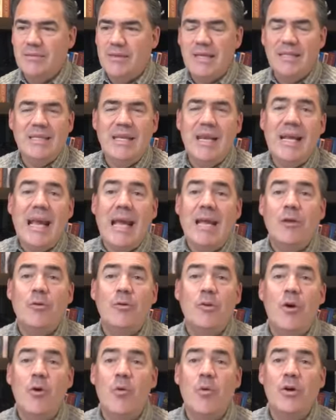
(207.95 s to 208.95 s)
Now today, I
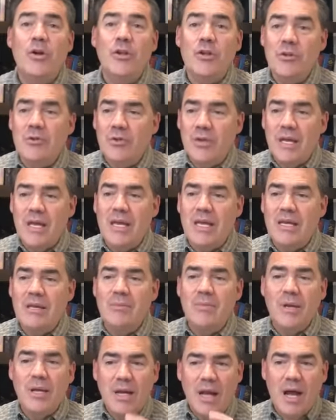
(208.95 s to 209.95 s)
don't know what you
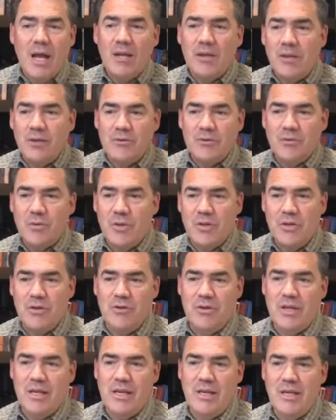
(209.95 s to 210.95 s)
need, but God knows what you
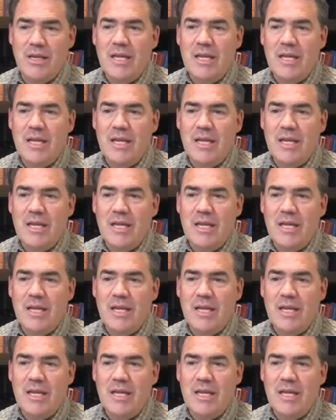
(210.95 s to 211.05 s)
need.